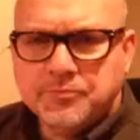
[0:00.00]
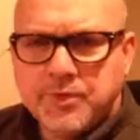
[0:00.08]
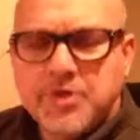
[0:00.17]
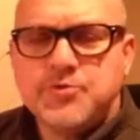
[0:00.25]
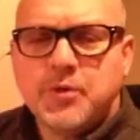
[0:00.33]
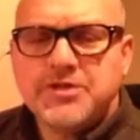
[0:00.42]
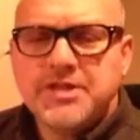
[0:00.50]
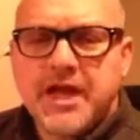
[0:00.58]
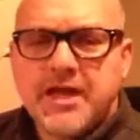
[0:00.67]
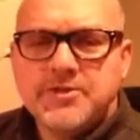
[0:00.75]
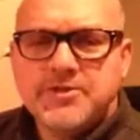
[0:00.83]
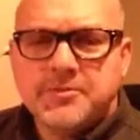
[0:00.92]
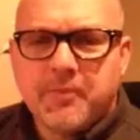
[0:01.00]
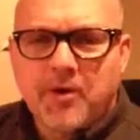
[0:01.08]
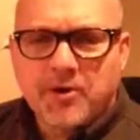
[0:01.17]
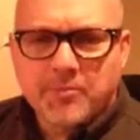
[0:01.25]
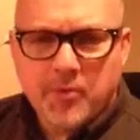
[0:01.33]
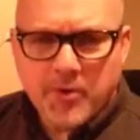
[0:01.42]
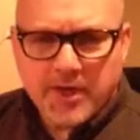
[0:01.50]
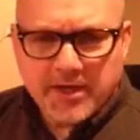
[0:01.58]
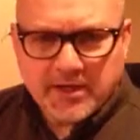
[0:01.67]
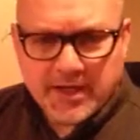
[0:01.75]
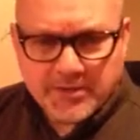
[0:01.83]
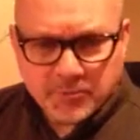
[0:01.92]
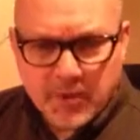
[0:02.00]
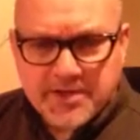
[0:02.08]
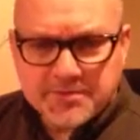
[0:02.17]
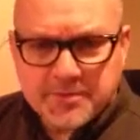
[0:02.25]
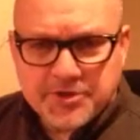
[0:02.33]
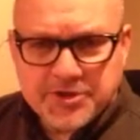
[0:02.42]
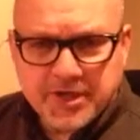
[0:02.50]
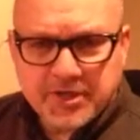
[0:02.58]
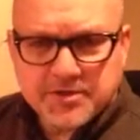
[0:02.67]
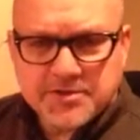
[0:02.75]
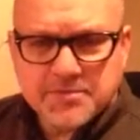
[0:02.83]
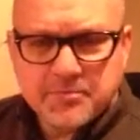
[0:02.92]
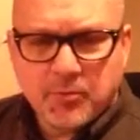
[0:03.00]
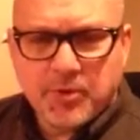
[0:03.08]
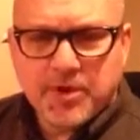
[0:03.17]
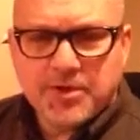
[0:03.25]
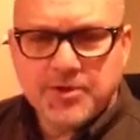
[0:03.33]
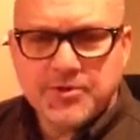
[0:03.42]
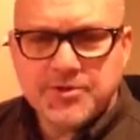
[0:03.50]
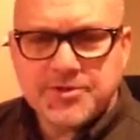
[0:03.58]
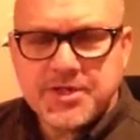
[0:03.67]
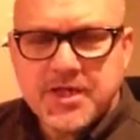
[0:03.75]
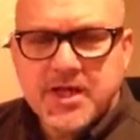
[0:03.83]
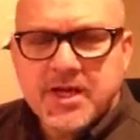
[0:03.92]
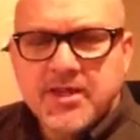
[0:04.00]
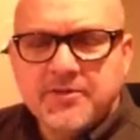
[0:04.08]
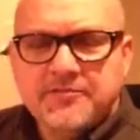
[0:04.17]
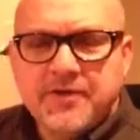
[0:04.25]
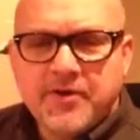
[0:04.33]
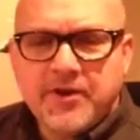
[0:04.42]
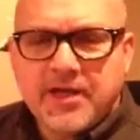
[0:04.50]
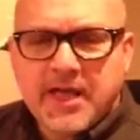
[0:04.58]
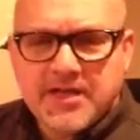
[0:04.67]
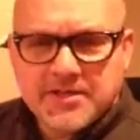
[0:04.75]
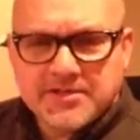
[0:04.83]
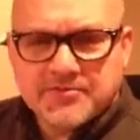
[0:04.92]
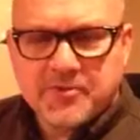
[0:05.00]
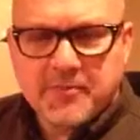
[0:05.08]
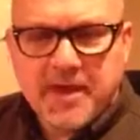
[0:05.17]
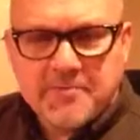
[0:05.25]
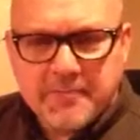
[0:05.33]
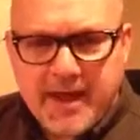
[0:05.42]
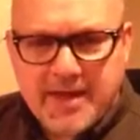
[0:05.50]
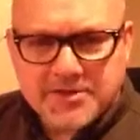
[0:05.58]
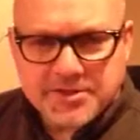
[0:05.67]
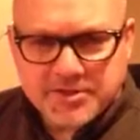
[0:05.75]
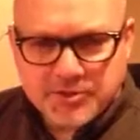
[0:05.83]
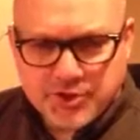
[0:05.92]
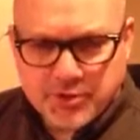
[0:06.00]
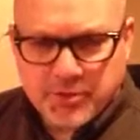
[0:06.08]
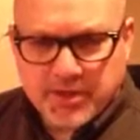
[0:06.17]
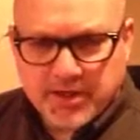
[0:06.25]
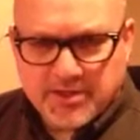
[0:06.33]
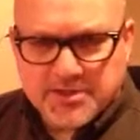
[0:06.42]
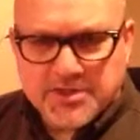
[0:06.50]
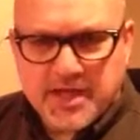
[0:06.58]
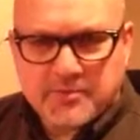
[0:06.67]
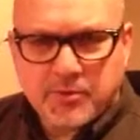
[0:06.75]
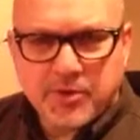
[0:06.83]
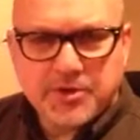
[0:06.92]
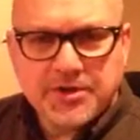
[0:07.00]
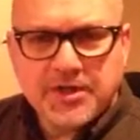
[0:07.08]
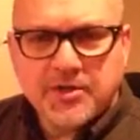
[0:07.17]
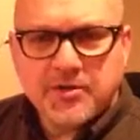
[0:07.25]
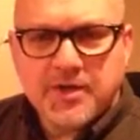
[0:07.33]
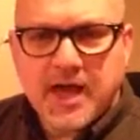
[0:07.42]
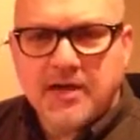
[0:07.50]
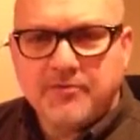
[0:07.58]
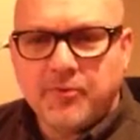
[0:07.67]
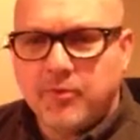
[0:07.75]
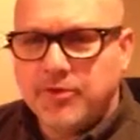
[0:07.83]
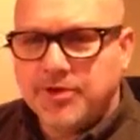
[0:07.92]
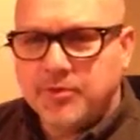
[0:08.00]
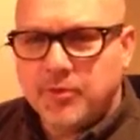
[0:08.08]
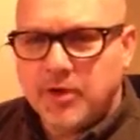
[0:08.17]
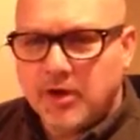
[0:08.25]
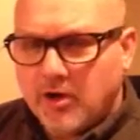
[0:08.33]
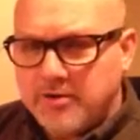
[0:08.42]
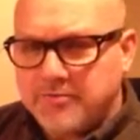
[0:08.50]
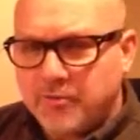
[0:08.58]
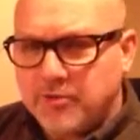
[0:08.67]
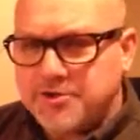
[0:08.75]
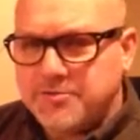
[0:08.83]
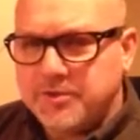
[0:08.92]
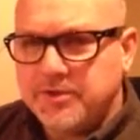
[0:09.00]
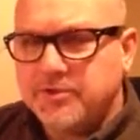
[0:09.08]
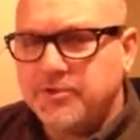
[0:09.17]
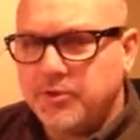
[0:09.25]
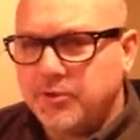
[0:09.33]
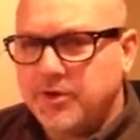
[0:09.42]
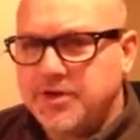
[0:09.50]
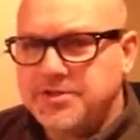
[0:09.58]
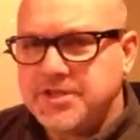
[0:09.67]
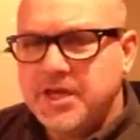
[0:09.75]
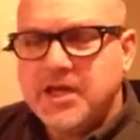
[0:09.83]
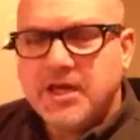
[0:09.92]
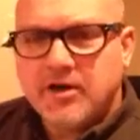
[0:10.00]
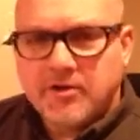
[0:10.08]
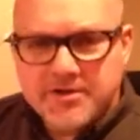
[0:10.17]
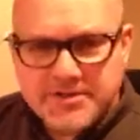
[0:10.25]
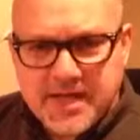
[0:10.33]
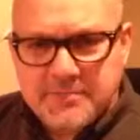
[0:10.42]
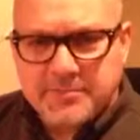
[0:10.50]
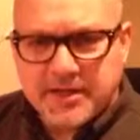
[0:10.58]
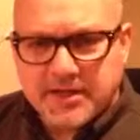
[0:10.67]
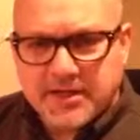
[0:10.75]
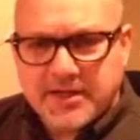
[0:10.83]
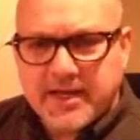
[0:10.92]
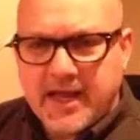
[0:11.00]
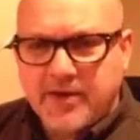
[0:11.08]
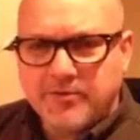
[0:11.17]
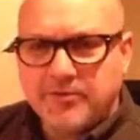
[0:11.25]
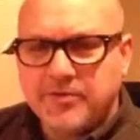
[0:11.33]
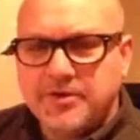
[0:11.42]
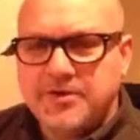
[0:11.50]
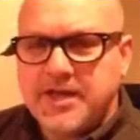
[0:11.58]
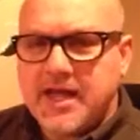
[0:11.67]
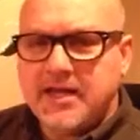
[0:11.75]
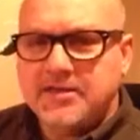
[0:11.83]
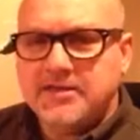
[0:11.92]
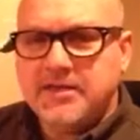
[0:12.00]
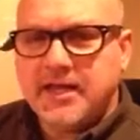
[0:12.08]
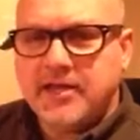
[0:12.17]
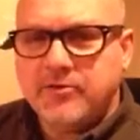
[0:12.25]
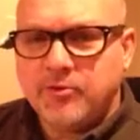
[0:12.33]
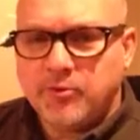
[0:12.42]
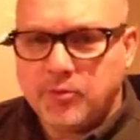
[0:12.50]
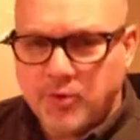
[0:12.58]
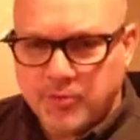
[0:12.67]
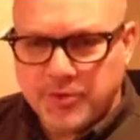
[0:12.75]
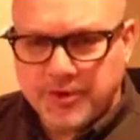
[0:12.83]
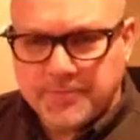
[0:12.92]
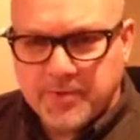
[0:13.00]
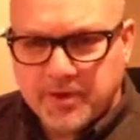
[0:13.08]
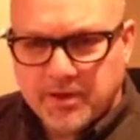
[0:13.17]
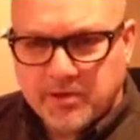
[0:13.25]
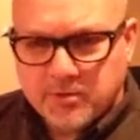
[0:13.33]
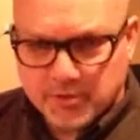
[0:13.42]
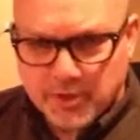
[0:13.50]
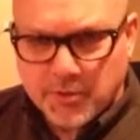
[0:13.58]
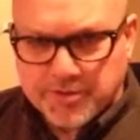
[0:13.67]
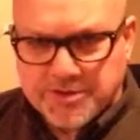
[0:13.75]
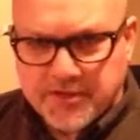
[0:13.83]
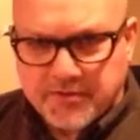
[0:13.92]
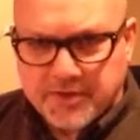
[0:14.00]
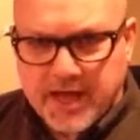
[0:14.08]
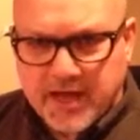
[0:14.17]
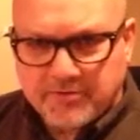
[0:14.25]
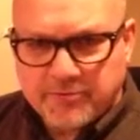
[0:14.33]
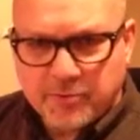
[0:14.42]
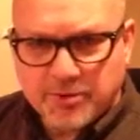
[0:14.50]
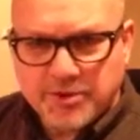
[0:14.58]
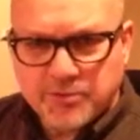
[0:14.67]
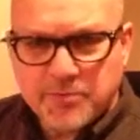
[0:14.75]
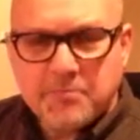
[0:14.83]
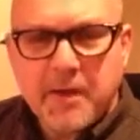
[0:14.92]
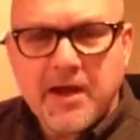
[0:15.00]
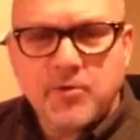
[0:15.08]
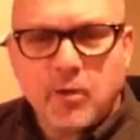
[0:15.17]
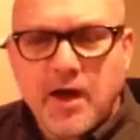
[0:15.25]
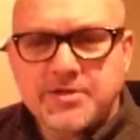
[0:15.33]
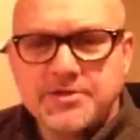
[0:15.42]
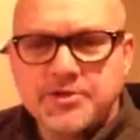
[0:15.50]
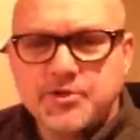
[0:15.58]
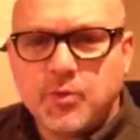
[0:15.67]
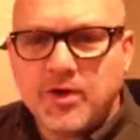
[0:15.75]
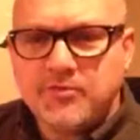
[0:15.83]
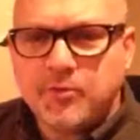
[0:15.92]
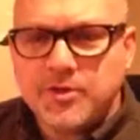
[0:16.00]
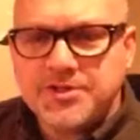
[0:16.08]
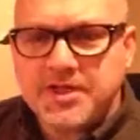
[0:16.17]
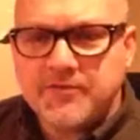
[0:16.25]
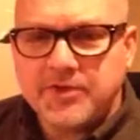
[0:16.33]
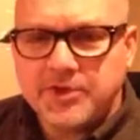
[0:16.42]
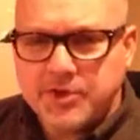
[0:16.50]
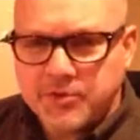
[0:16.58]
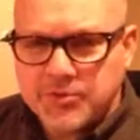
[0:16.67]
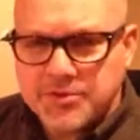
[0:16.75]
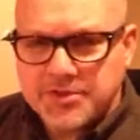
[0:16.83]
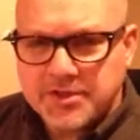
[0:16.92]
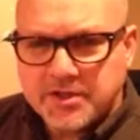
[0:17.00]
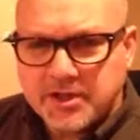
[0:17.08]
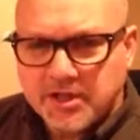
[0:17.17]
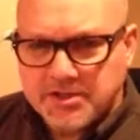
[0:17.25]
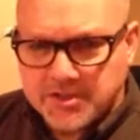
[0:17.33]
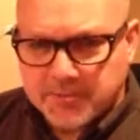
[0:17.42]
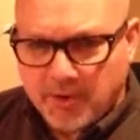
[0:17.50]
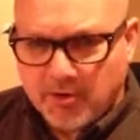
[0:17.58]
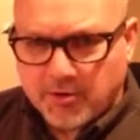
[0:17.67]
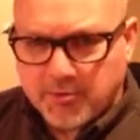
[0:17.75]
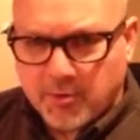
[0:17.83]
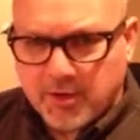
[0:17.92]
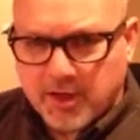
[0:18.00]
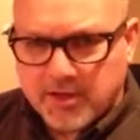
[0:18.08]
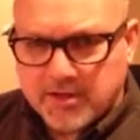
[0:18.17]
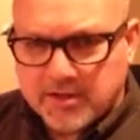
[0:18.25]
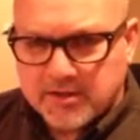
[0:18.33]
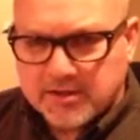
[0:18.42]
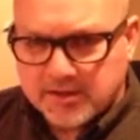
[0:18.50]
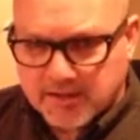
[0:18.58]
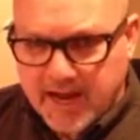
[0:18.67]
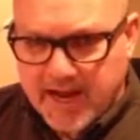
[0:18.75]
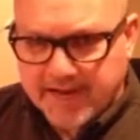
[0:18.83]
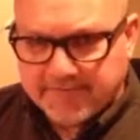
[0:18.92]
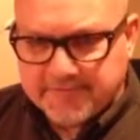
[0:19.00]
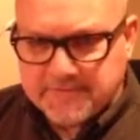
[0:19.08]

Here's what's ahead tomorrow morning on West Michigan's Morning News. The very latest from that mass shooting in San Bernardino, California, where law enforcement authorities are attempting to count the dead and the wounded. We'll go to Southern California with Mike Watts and 24/7 News tomorrow morning, live.